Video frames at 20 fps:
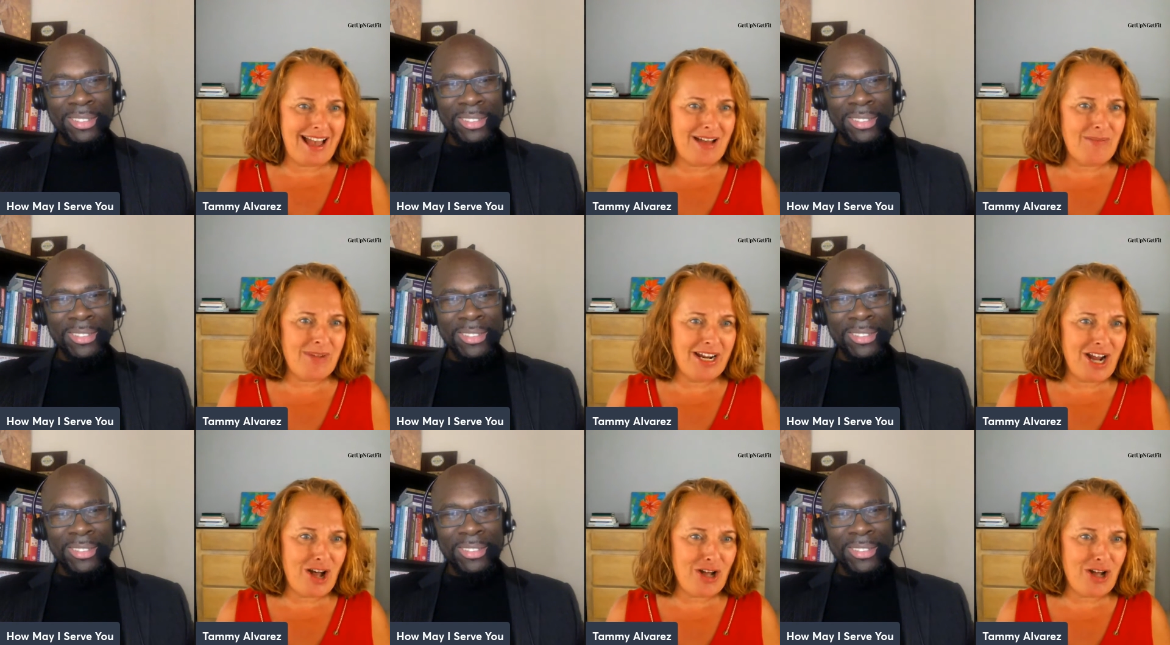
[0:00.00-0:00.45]

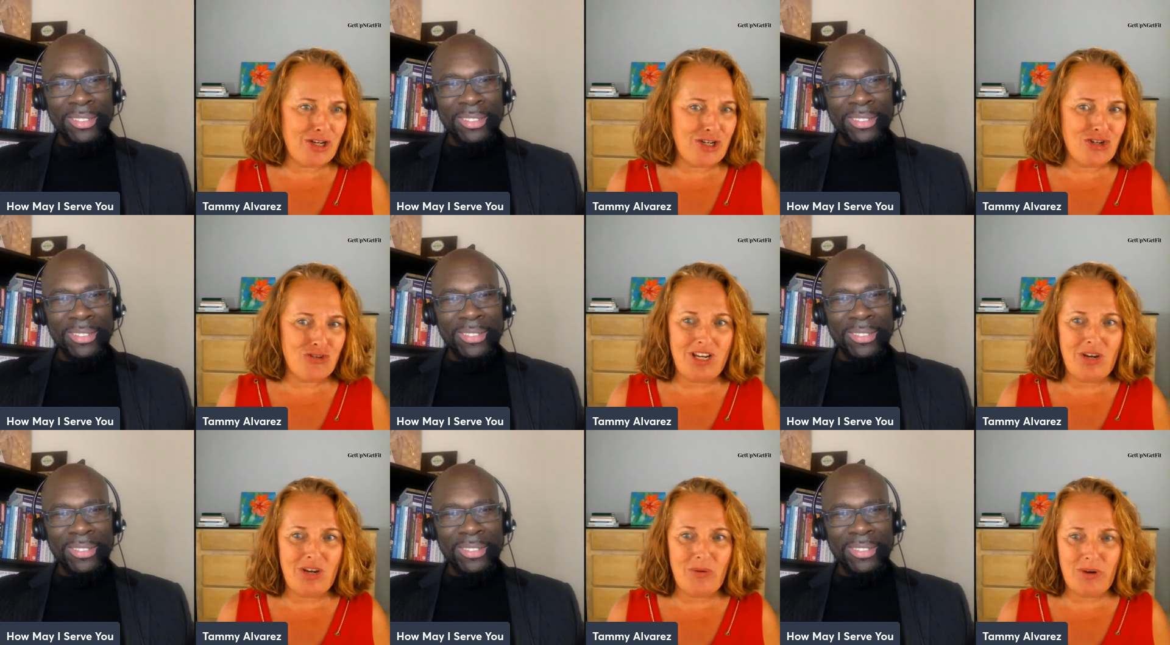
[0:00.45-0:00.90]
Speaker 1: got my
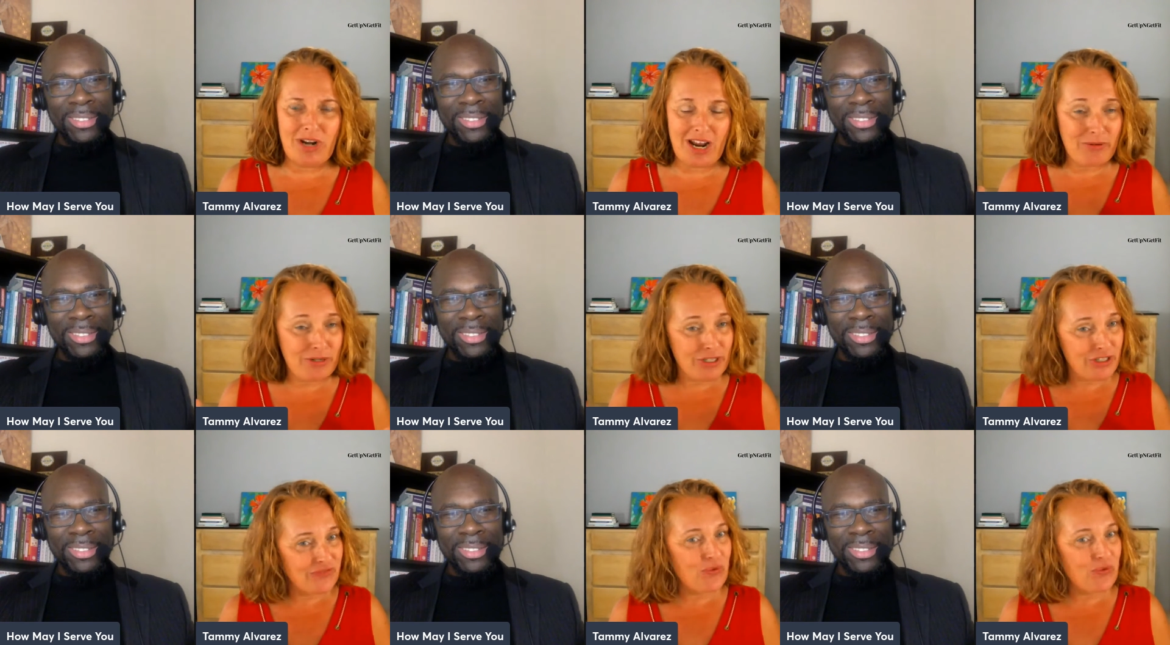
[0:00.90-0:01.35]
college degree
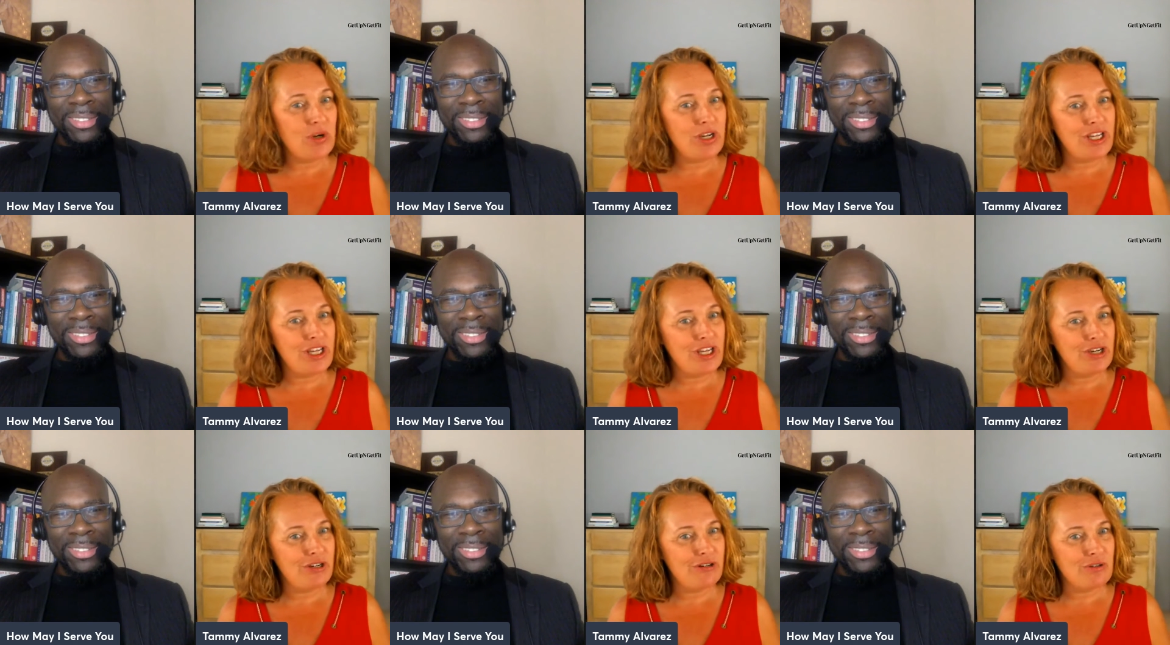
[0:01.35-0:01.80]
when I was
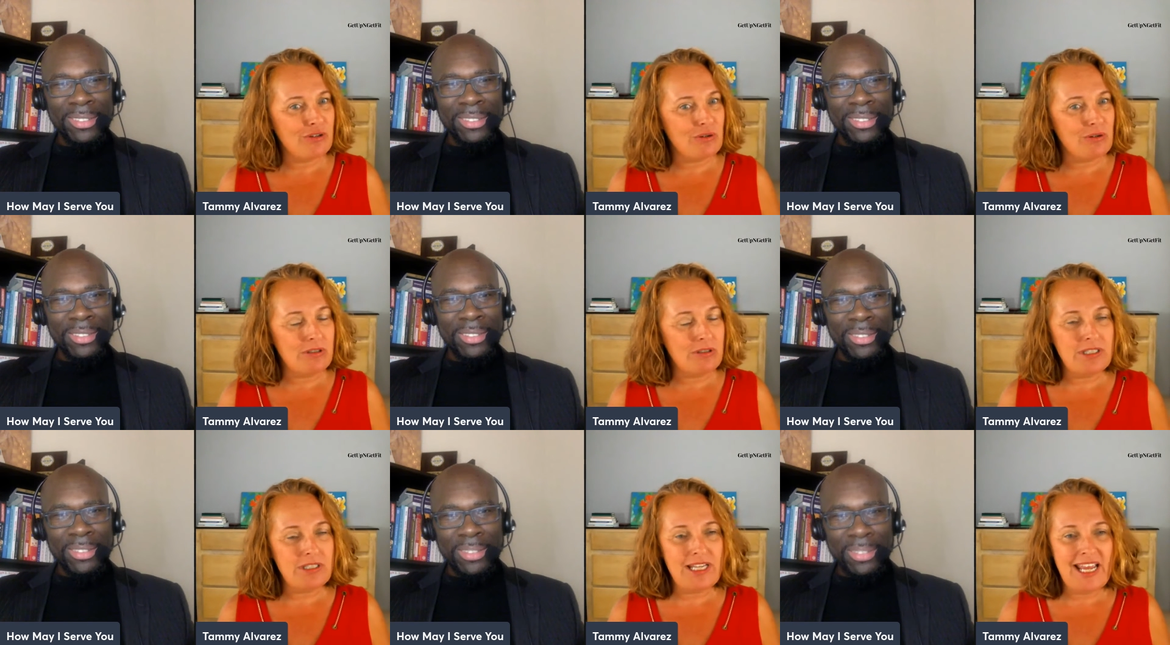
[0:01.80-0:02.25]
40
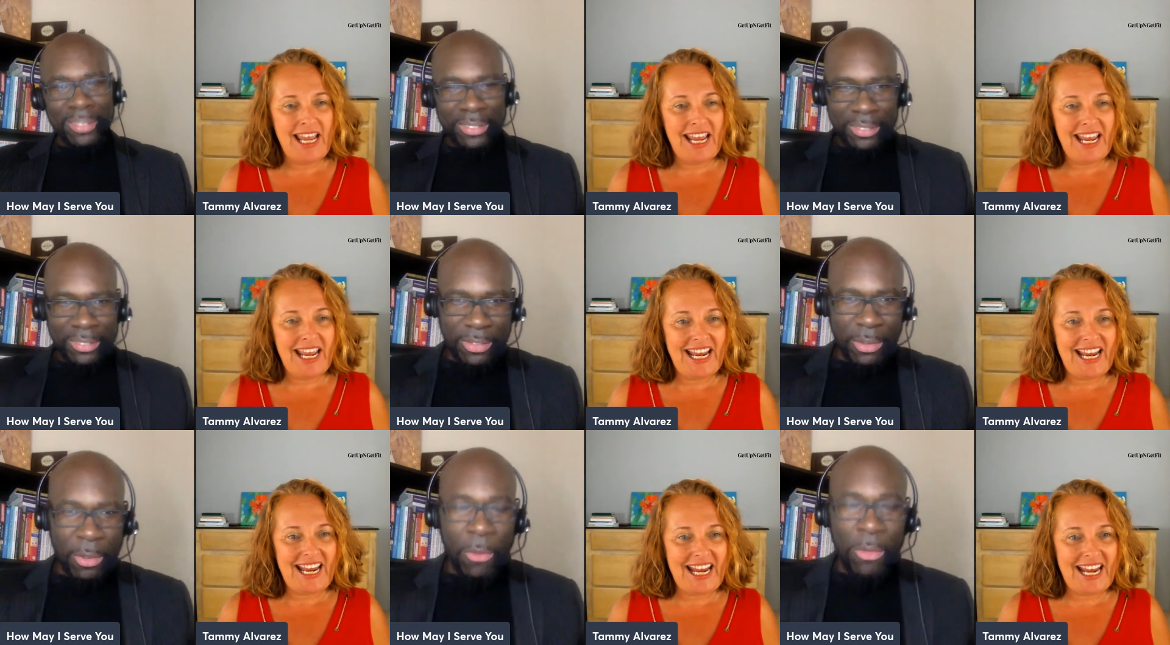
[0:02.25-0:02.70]
years old,
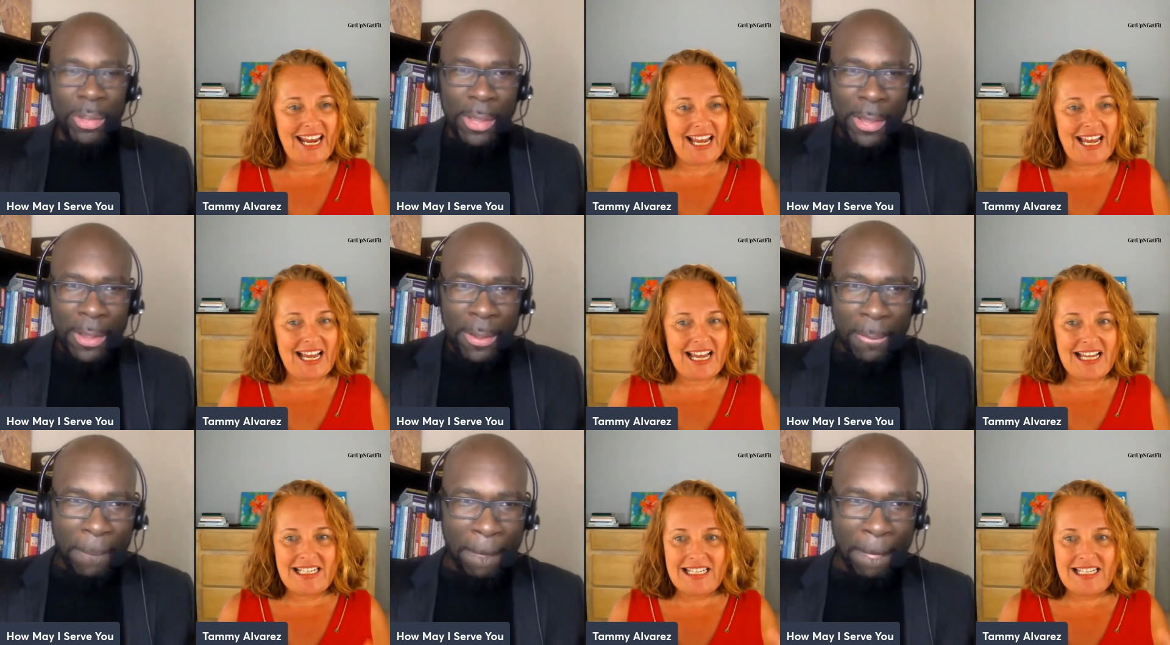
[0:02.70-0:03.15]

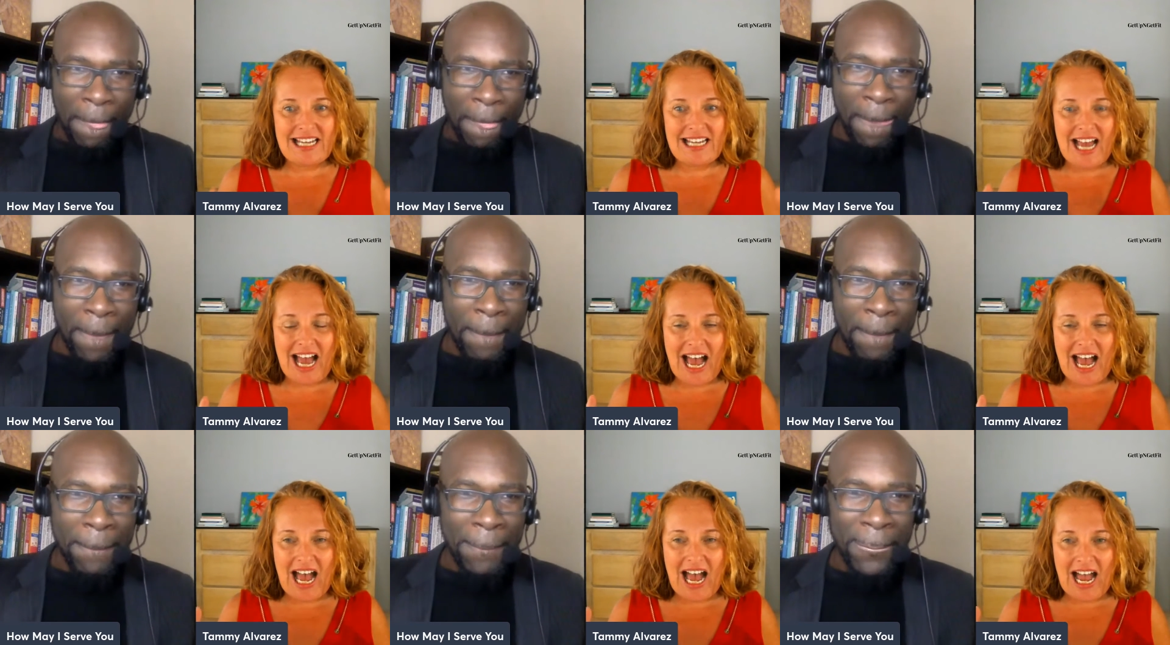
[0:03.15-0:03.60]
okay.
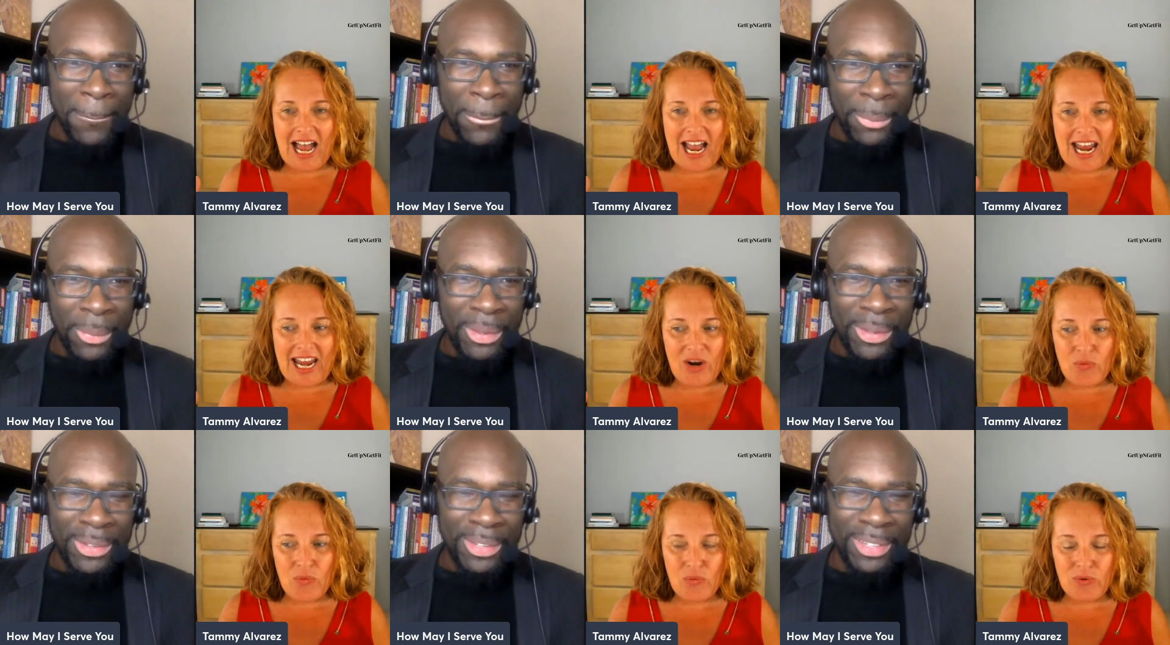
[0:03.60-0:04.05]
and
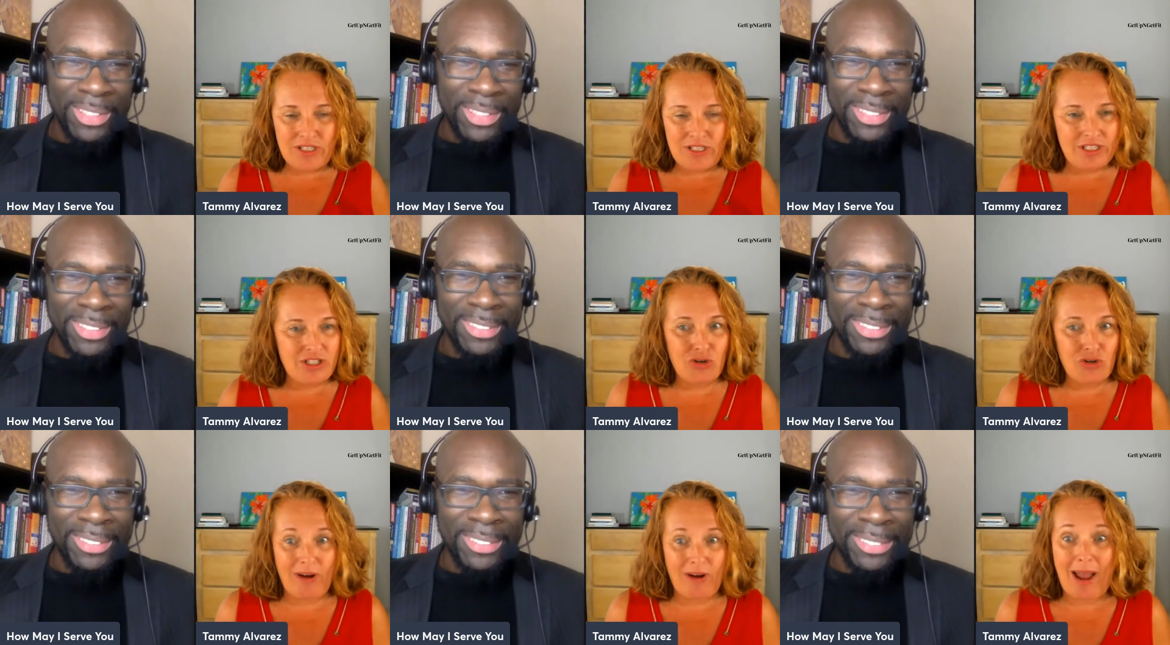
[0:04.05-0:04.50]
I
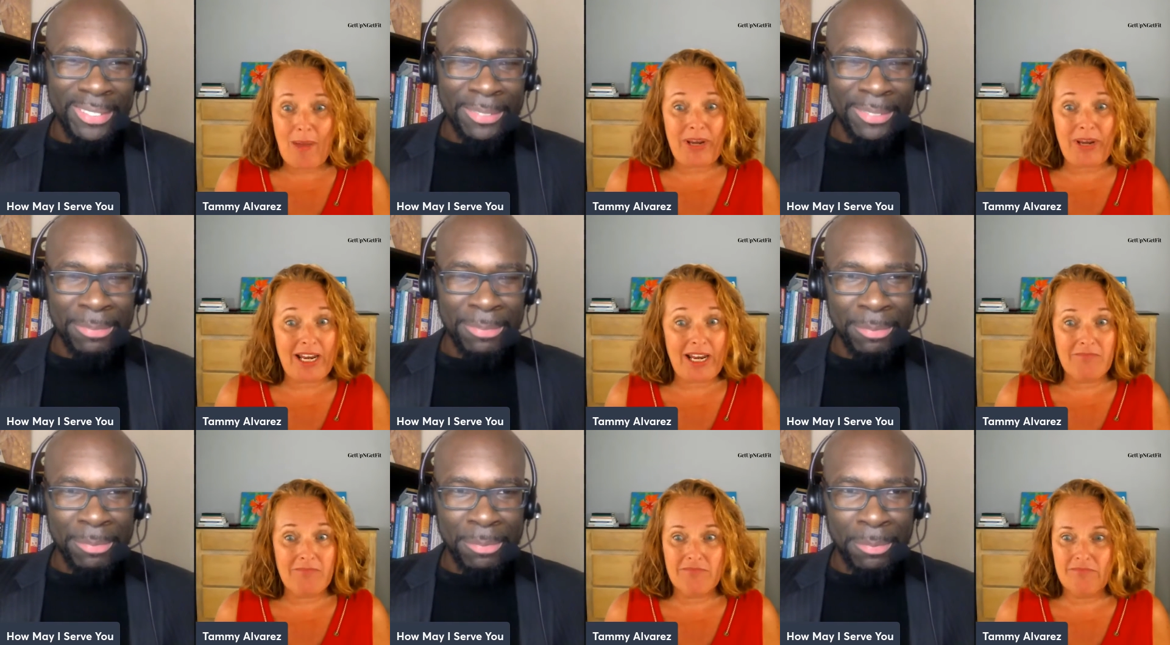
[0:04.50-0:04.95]
was
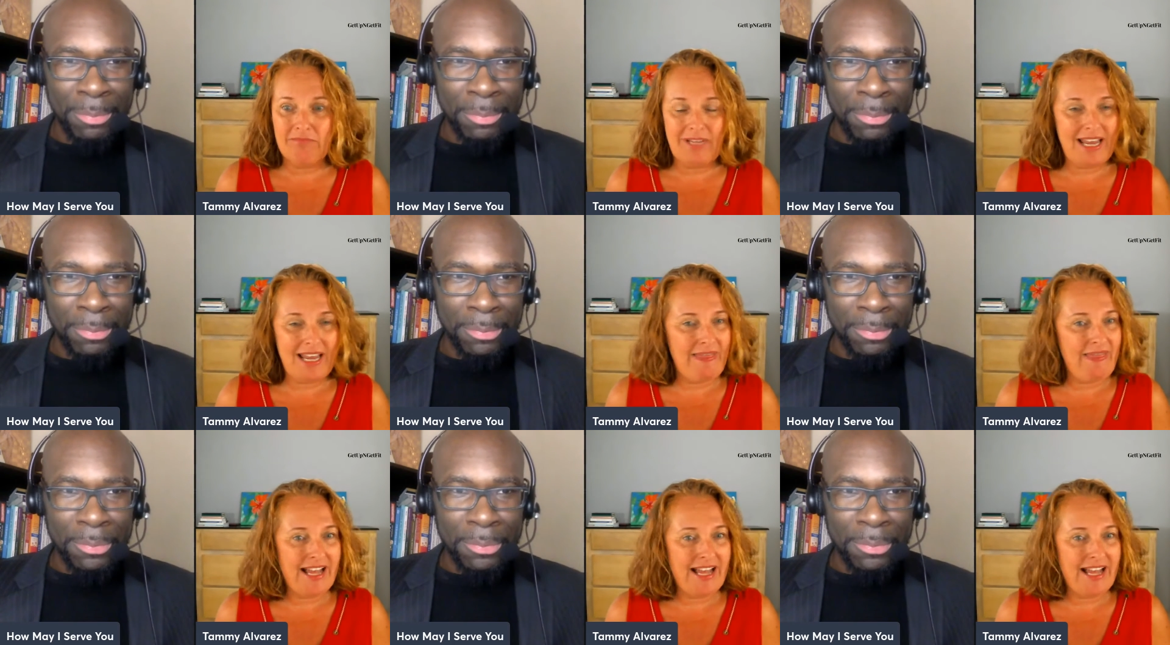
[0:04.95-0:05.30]
scrappy.